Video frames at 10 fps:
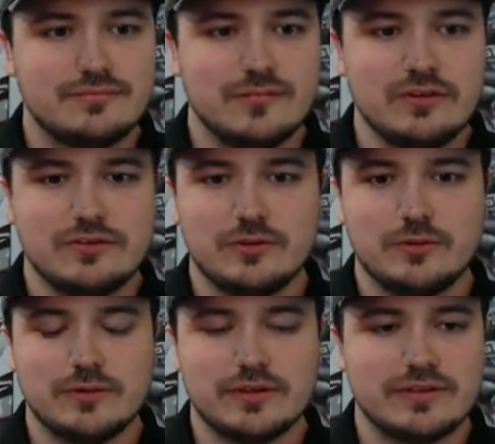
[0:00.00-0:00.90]

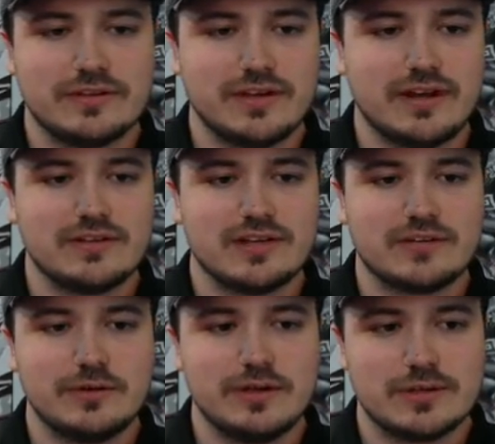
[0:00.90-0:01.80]
So this guy is
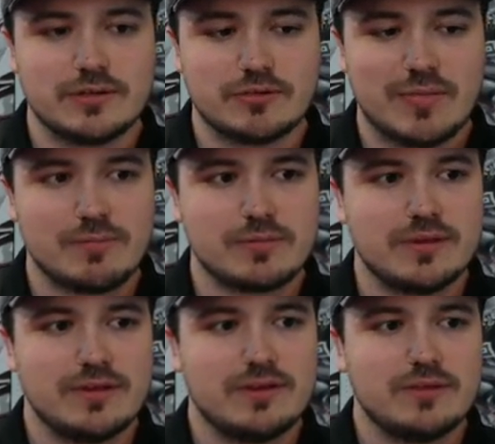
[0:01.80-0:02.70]
actually in a different map,
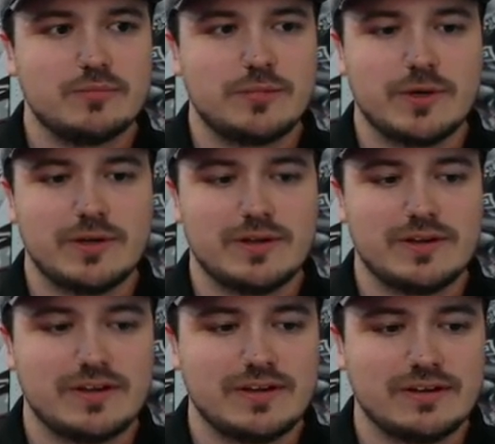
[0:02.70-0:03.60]

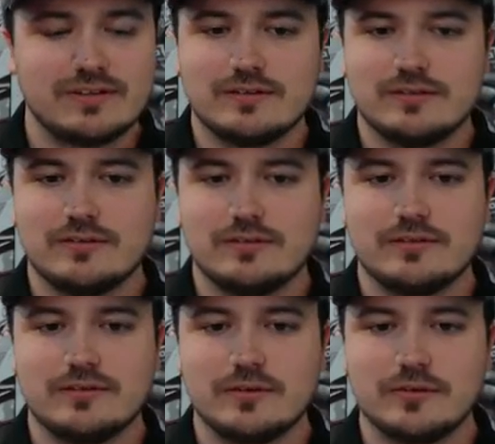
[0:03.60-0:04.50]
but
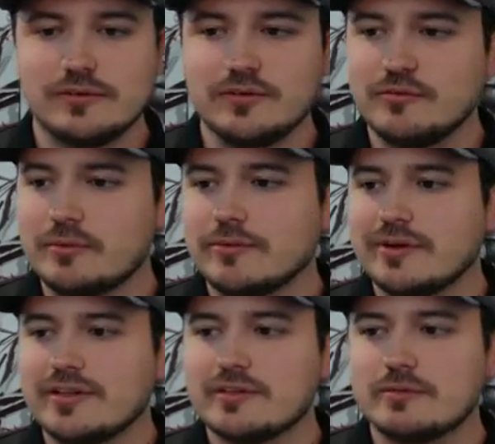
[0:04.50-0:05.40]
you know, if we were
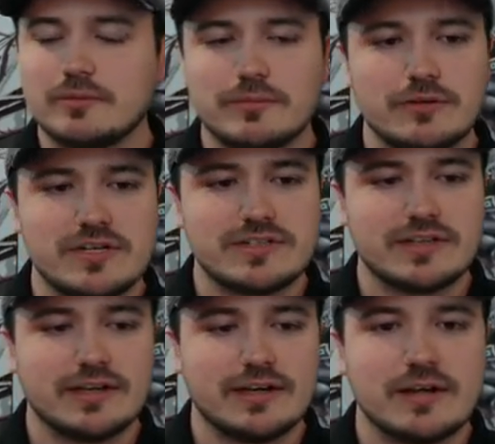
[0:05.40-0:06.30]
running this one, we'd go chase
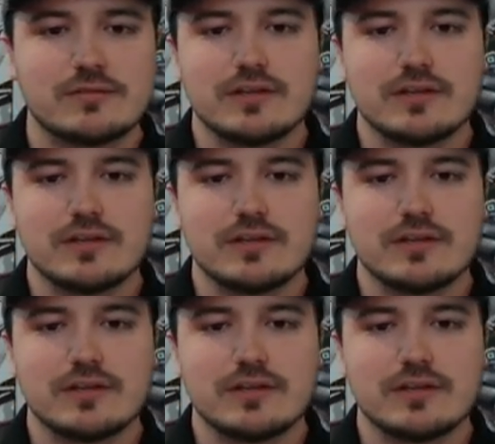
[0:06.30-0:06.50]
that guy down.